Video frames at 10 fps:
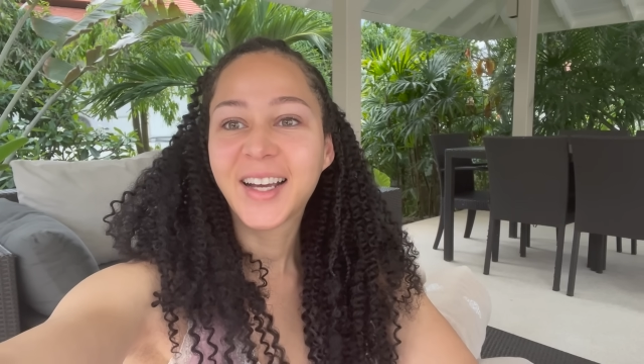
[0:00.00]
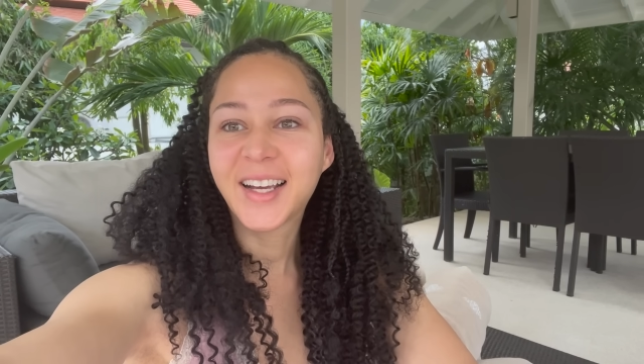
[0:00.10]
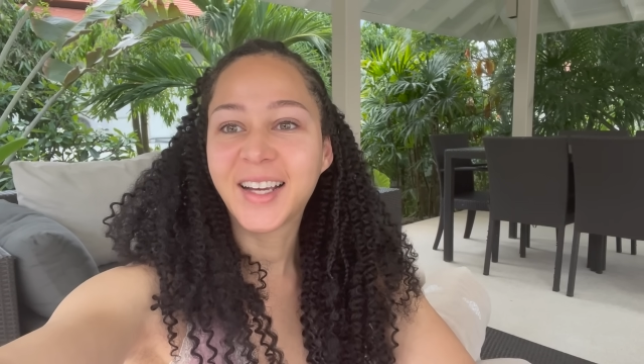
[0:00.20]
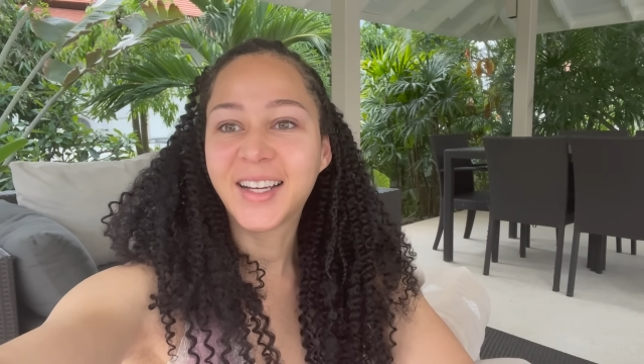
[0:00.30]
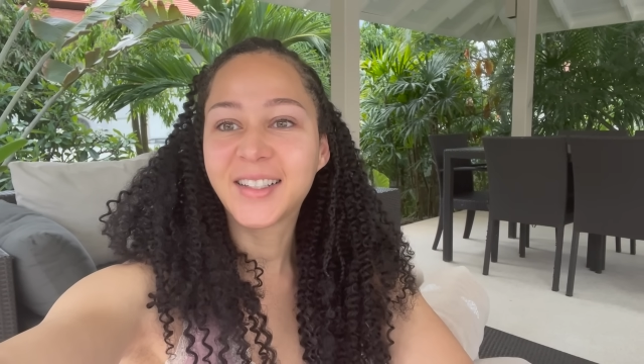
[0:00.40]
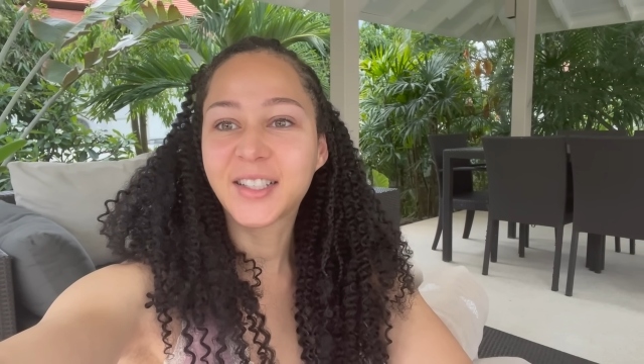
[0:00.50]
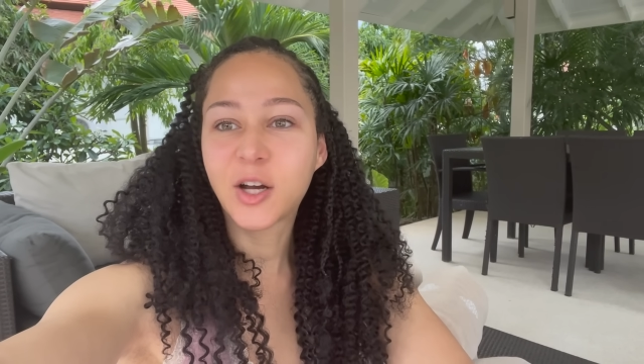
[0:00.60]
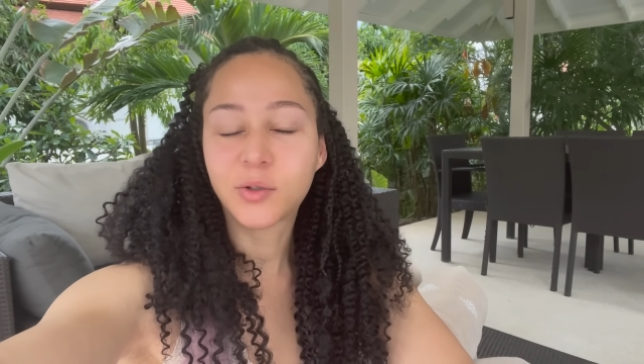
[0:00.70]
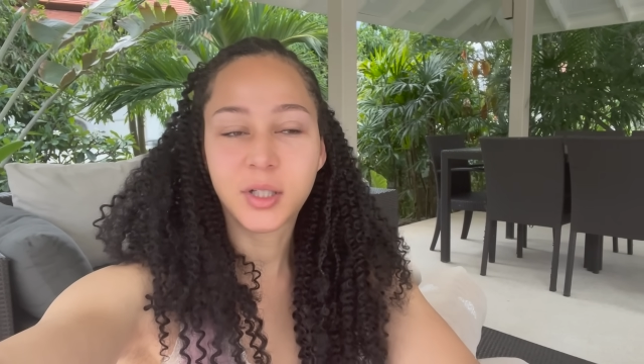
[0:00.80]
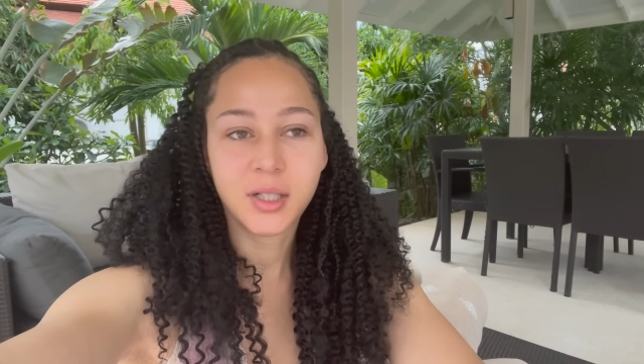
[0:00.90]
and
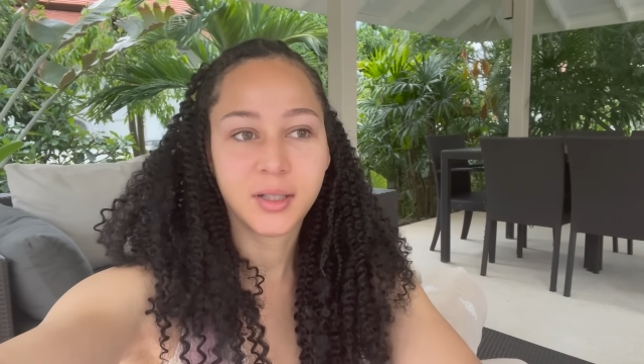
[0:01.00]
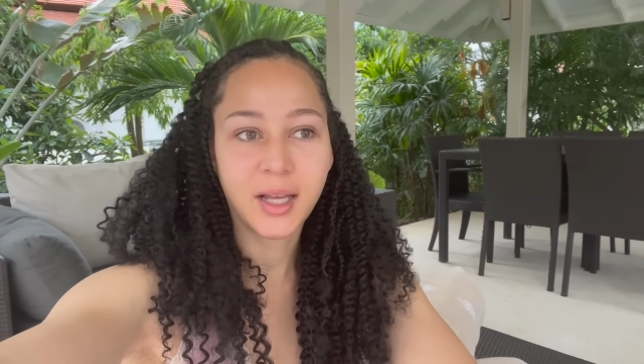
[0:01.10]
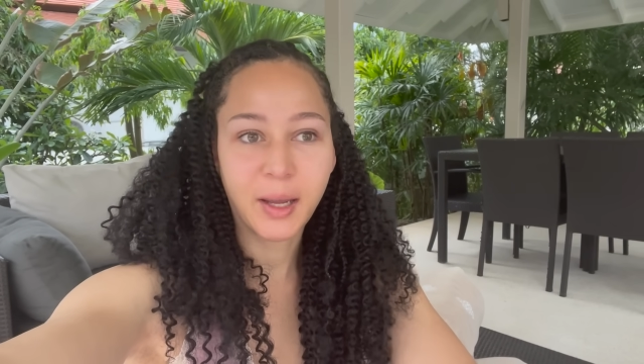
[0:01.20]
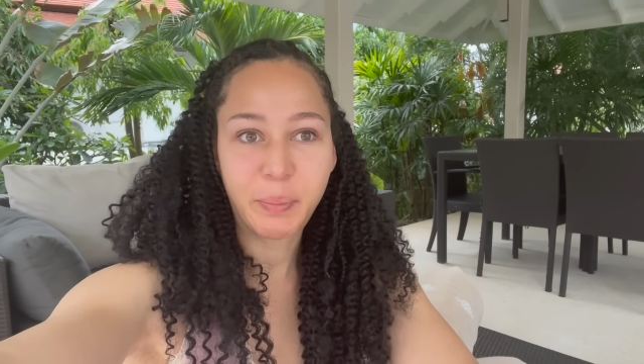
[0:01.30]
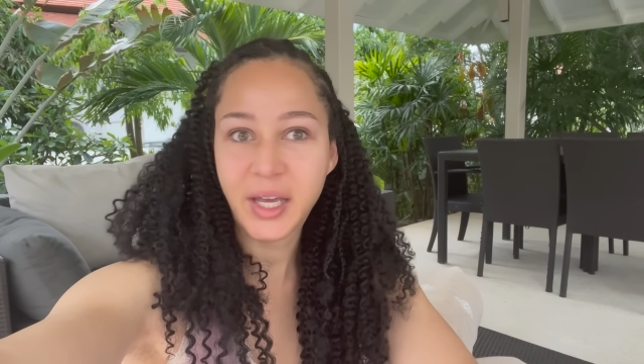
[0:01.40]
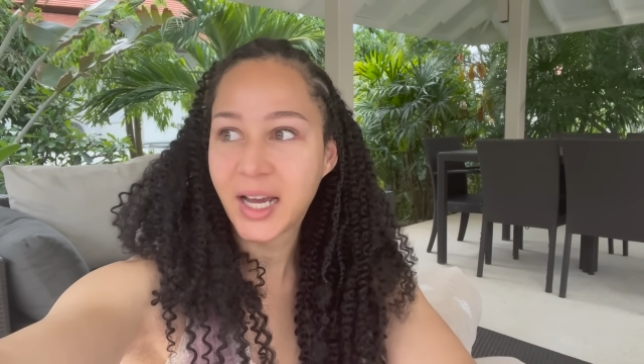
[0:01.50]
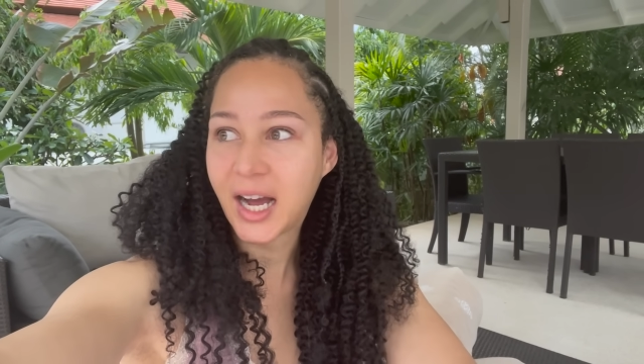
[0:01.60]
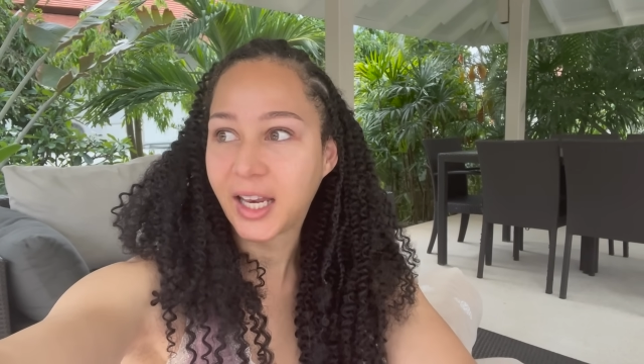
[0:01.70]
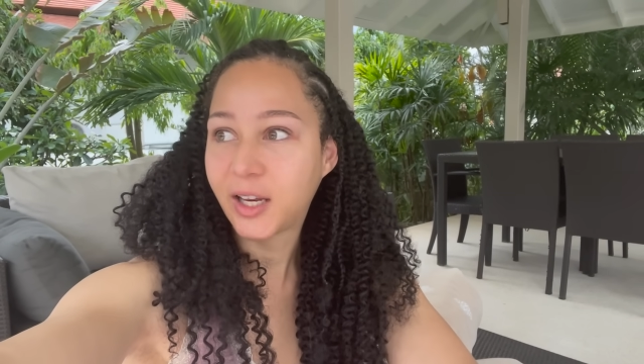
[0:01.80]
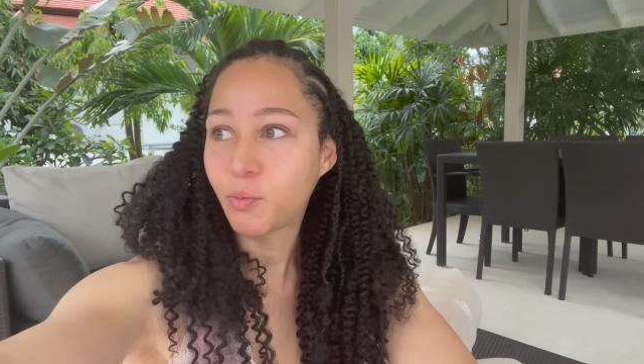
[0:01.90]
go to this like pig
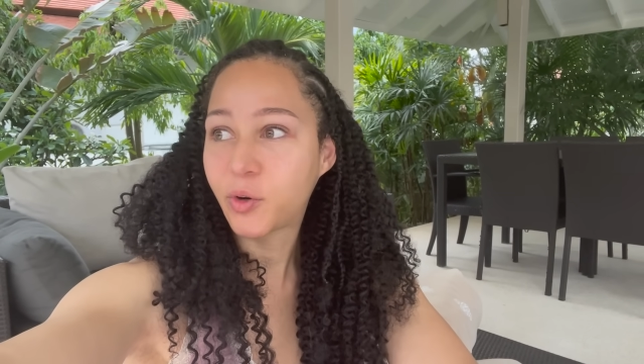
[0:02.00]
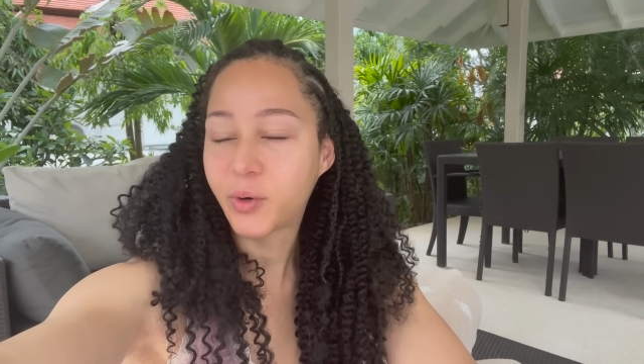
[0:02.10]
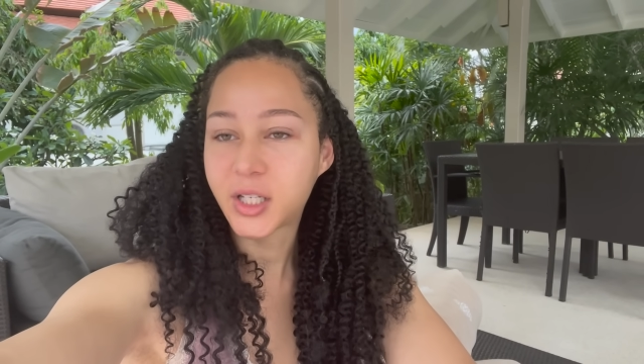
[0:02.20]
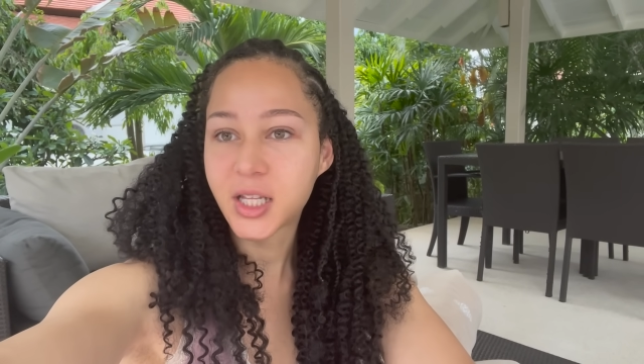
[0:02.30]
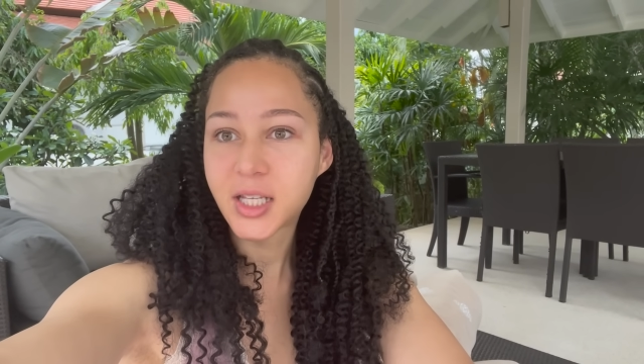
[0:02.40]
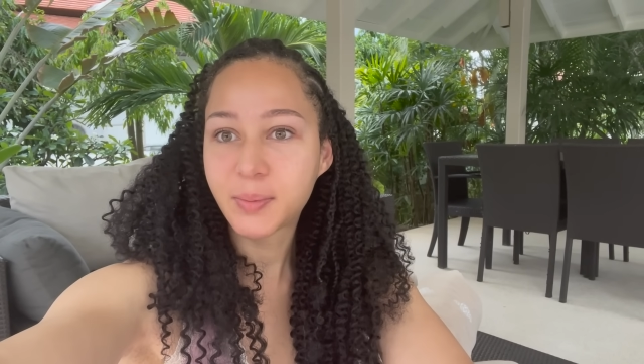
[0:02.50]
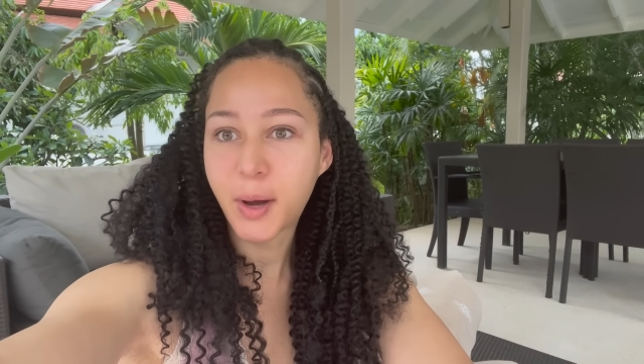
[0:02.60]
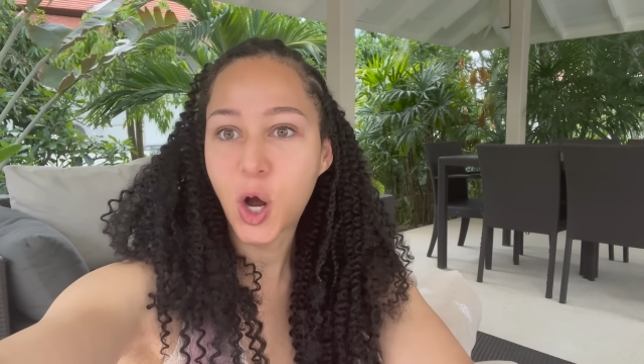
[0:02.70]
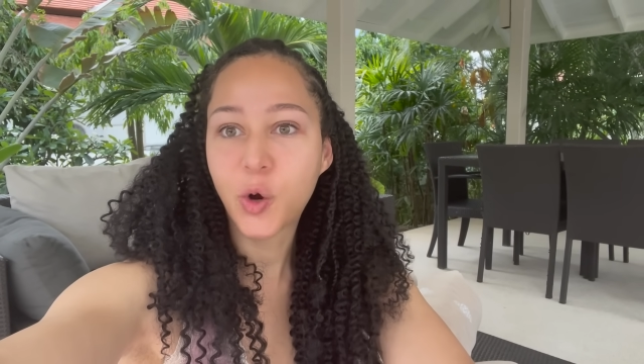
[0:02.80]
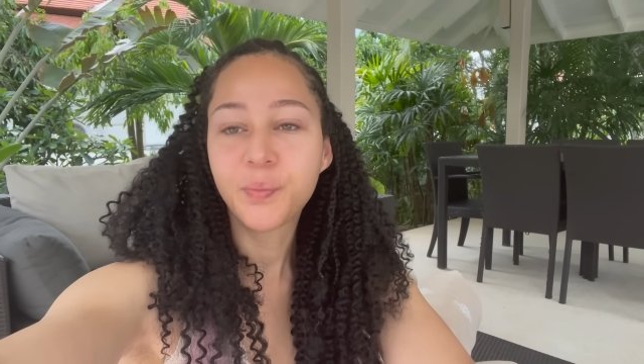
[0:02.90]
island. We rented this
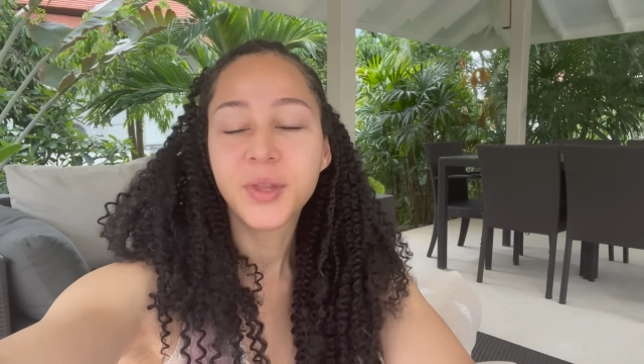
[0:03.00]
boat.